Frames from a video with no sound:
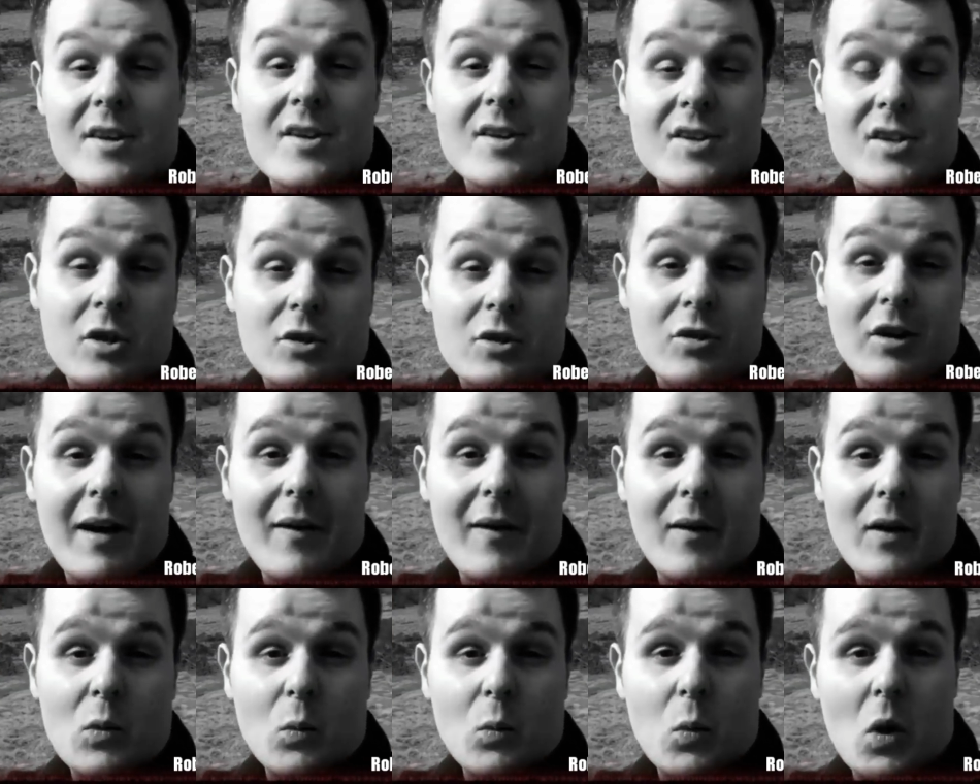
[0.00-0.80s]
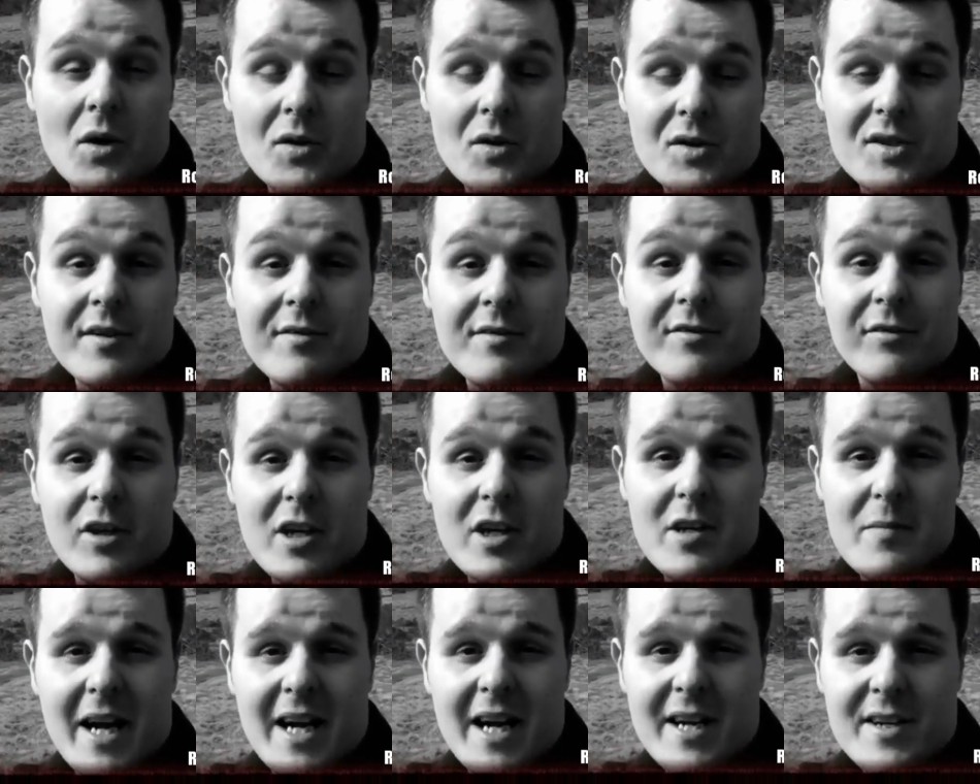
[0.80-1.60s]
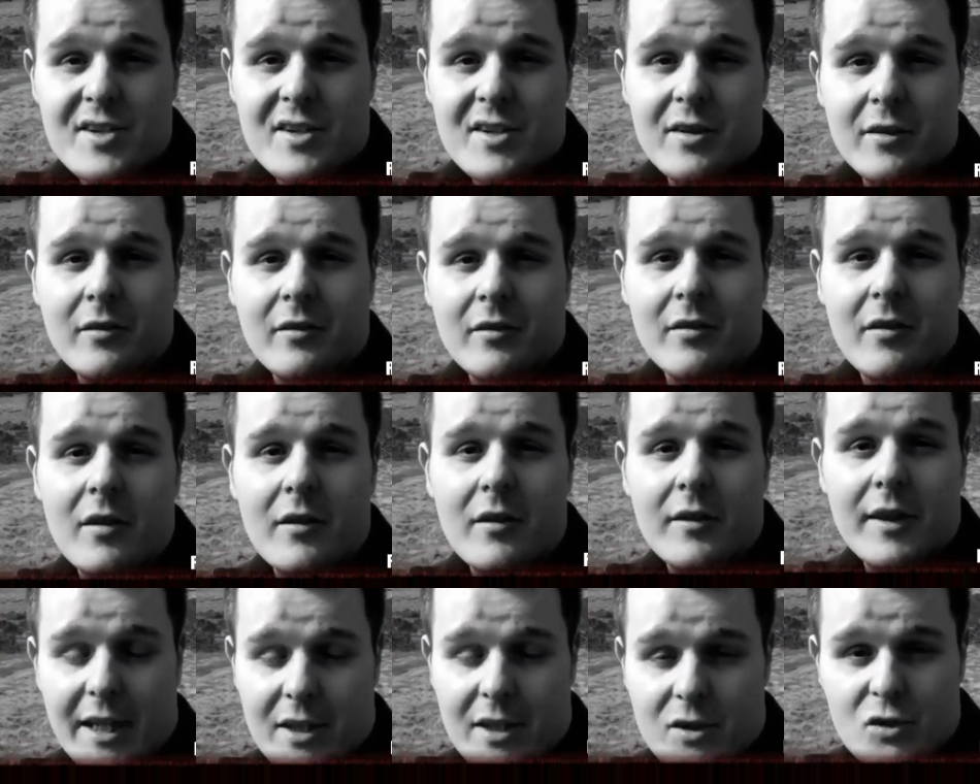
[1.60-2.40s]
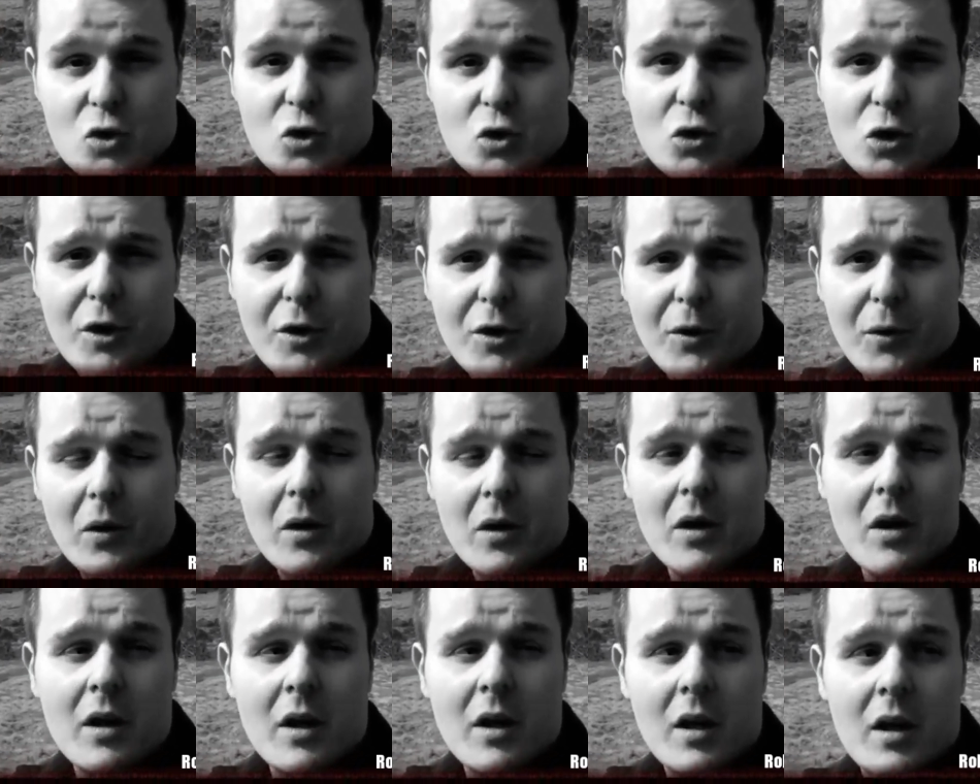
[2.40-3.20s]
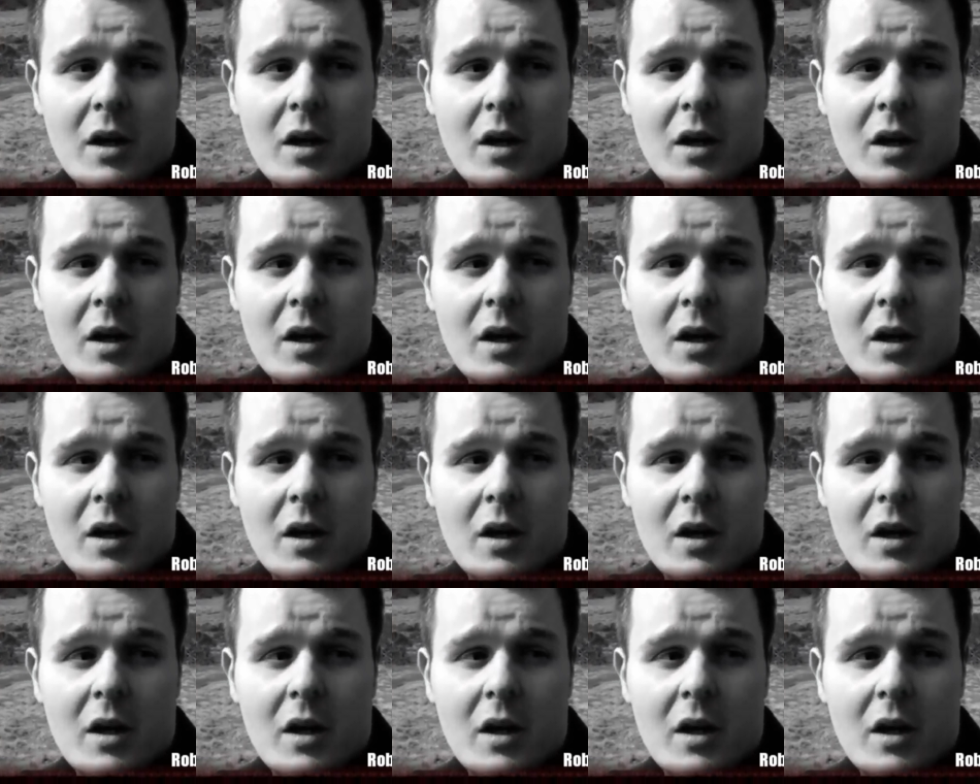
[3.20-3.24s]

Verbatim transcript: Aleister Crowley was a Freemason. That's true.